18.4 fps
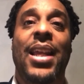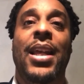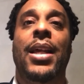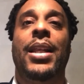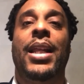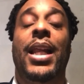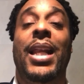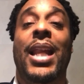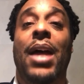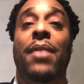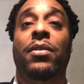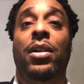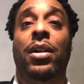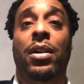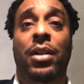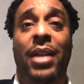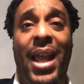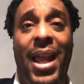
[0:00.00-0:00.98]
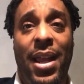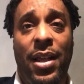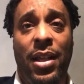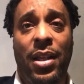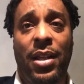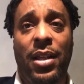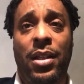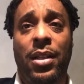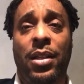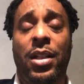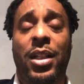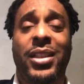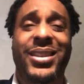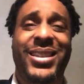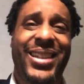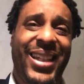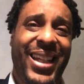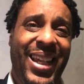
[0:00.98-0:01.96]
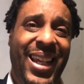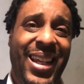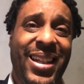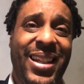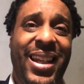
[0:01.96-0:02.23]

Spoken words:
They never content.